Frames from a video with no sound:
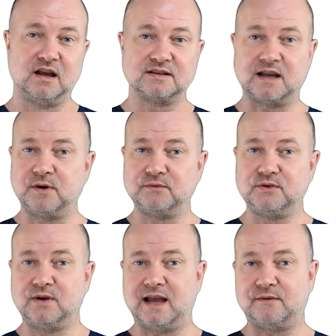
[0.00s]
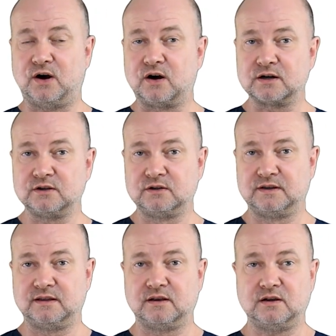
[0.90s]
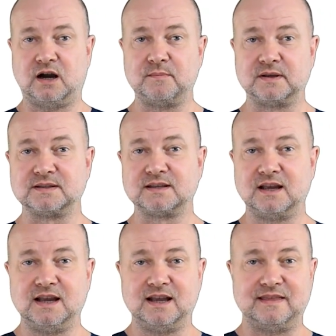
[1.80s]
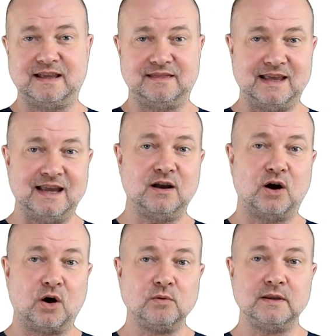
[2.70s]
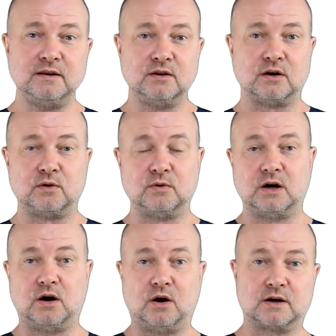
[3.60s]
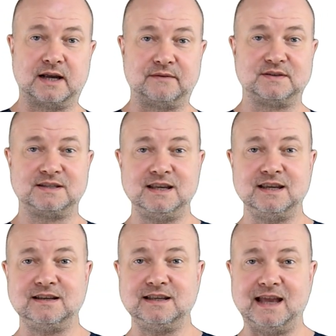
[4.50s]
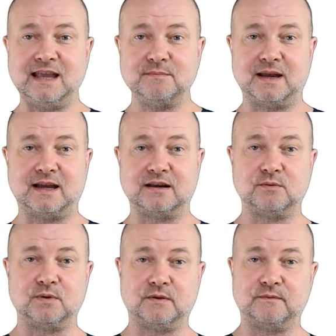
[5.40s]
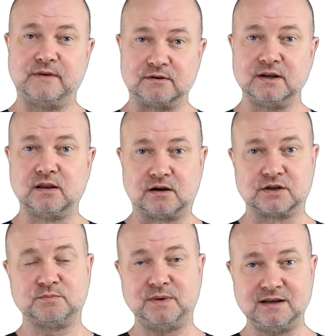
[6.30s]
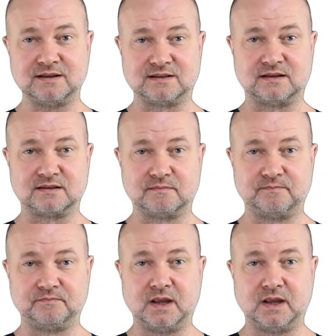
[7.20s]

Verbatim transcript: Some of you have argued in the comments that they only know or have seen gay men with very large penises.